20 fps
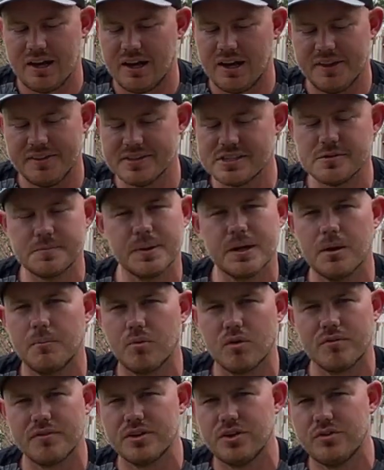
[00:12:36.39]
This has become
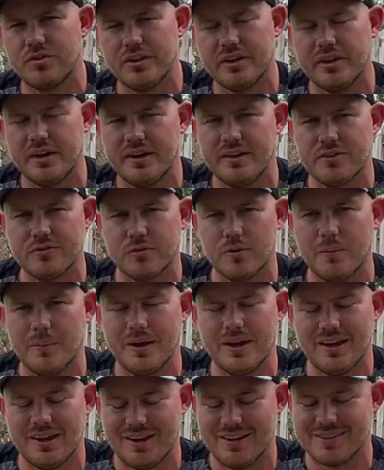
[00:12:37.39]
more of a utility disc for
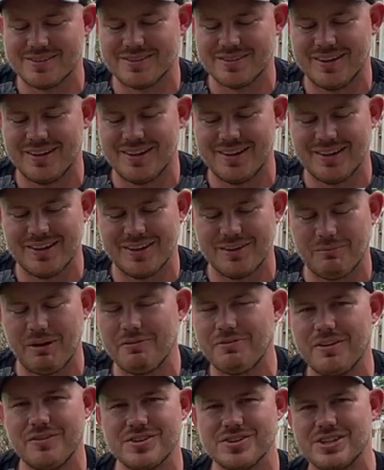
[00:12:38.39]
me. It's
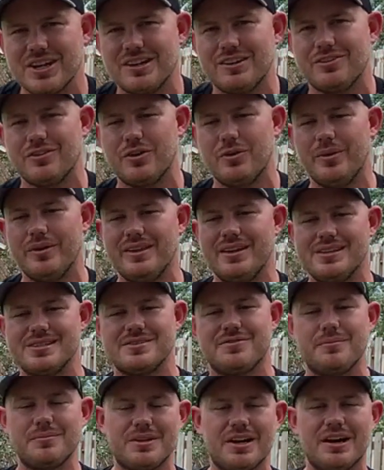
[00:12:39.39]
my favorite shot to throw with it
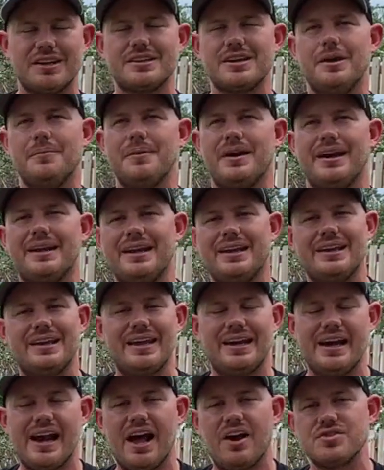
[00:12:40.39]
is if I'm tucked up and I need to
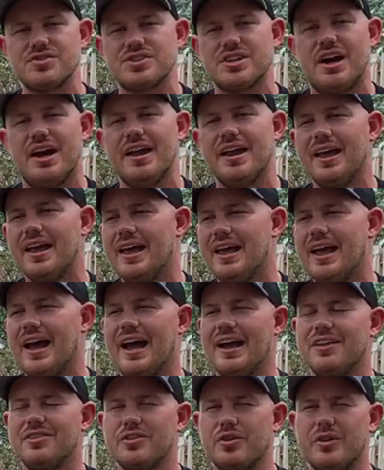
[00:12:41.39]
get an out shot.
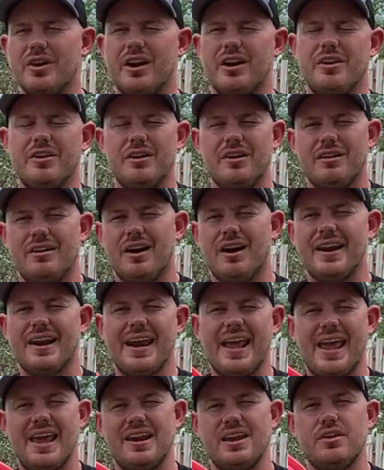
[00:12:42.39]
I can throw it on
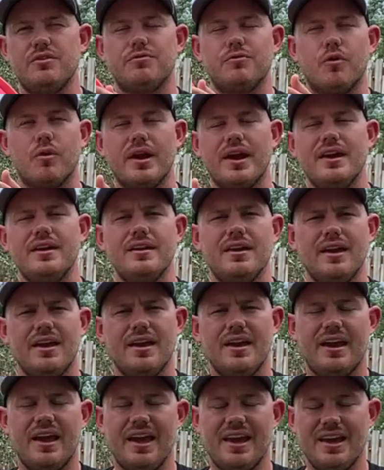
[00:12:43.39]
an ante forehand,
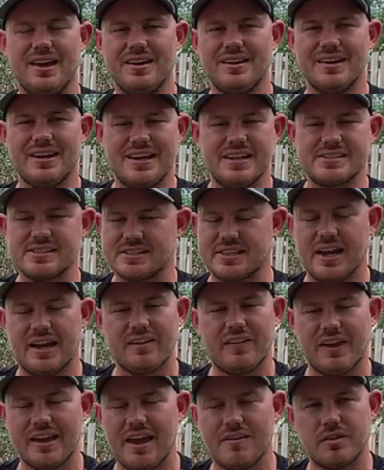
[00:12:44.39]
and it's
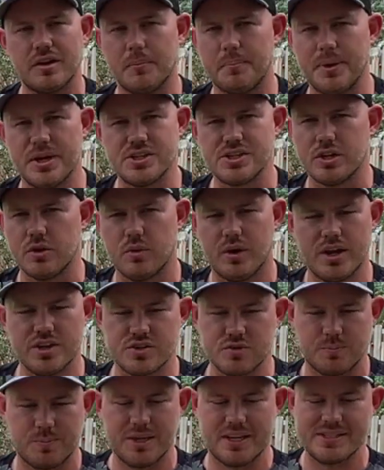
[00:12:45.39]
kind of like having a pitching
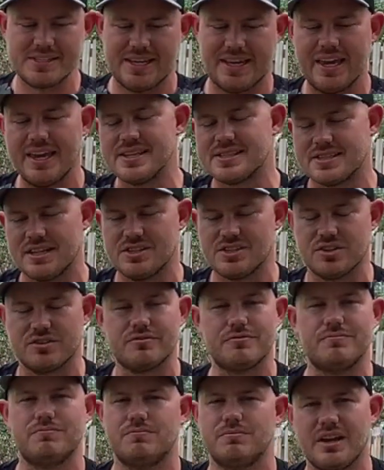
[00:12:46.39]
wedge because it hits and
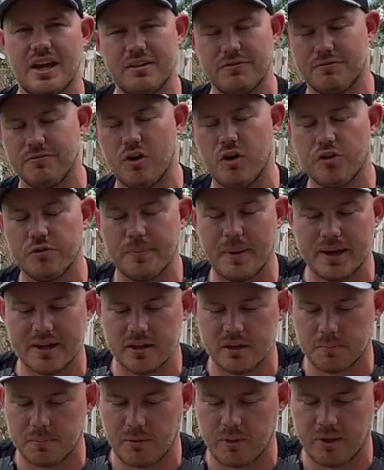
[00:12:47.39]
just kind of falls
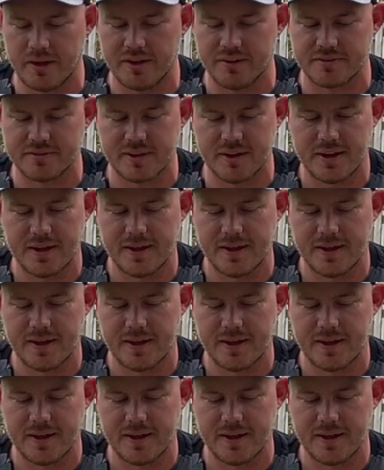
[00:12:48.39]
back into place.